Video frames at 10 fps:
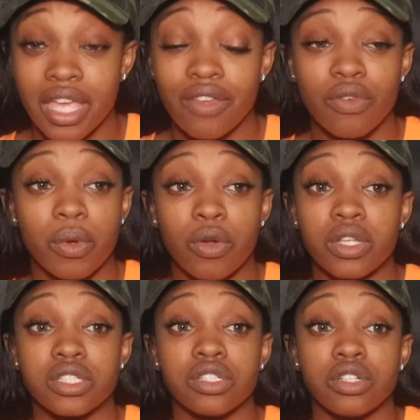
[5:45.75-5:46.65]
Even with
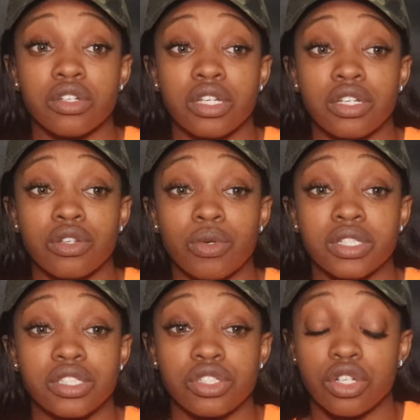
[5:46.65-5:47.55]
going
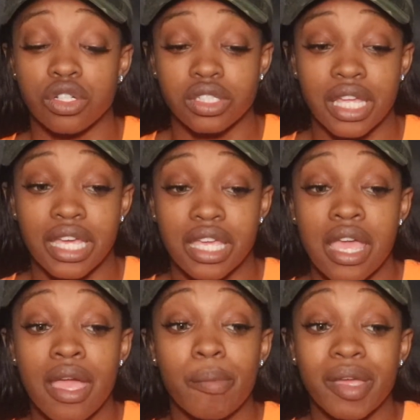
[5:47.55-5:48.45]
to church, like,
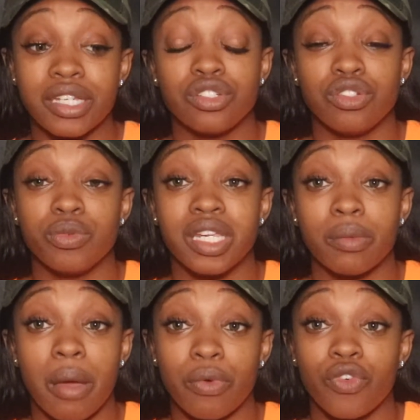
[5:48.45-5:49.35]
make sure you read
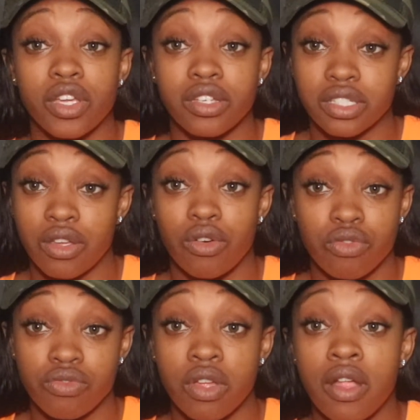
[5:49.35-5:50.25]
the Bible for
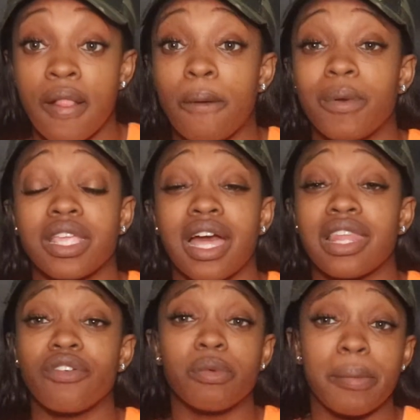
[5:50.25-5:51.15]
yourself. One thing I
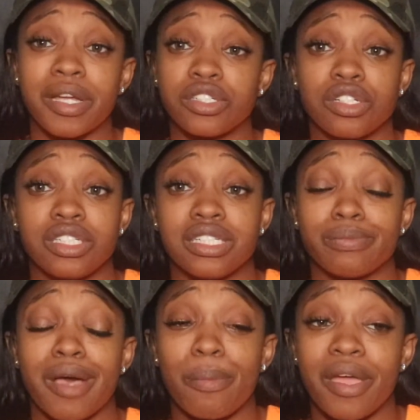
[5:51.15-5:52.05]
love about my church
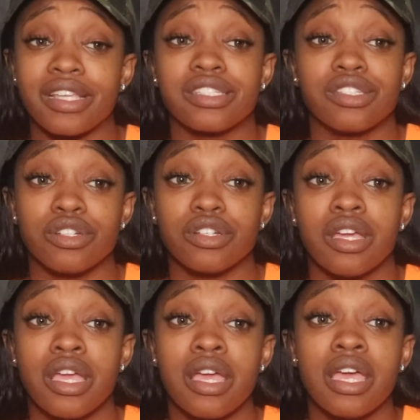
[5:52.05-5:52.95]
is my pastor,
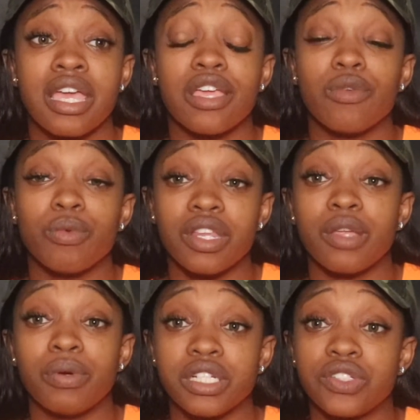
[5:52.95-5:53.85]
he
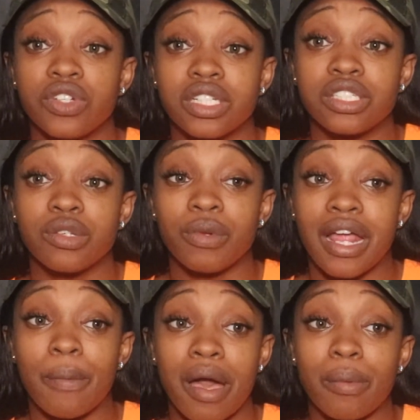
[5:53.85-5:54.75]
really pushed for us to
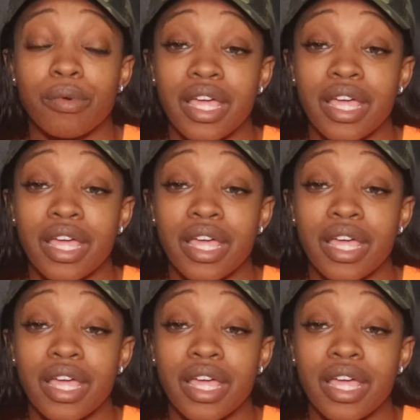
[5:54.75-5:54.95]
read our Bible.